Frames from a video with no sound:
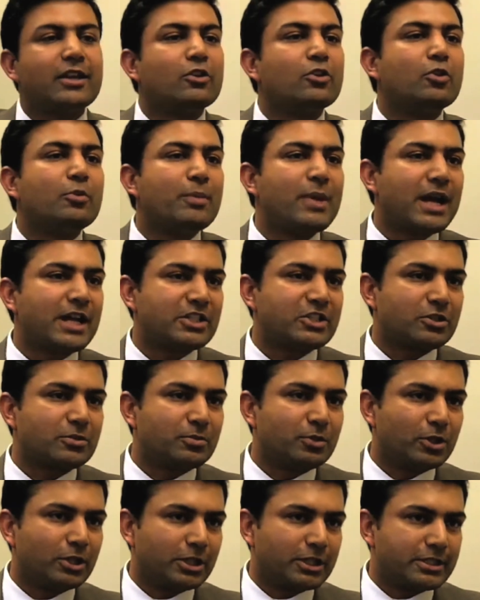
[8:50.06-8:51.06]
no magic
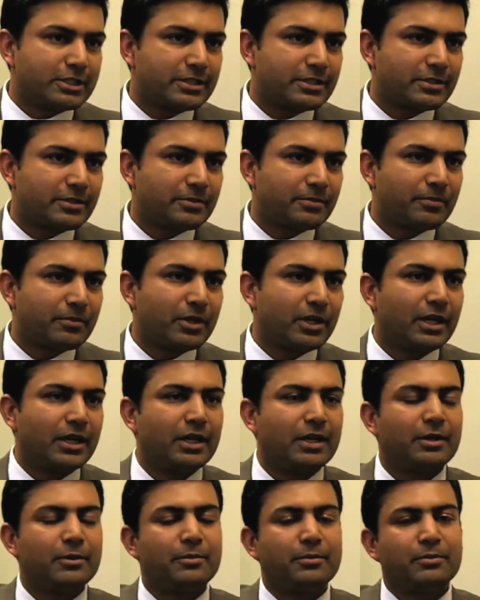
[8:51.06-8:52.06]
bullets.
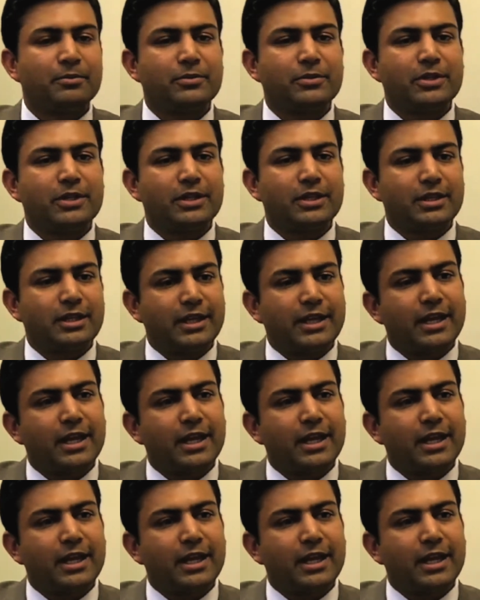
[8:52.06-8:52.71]
They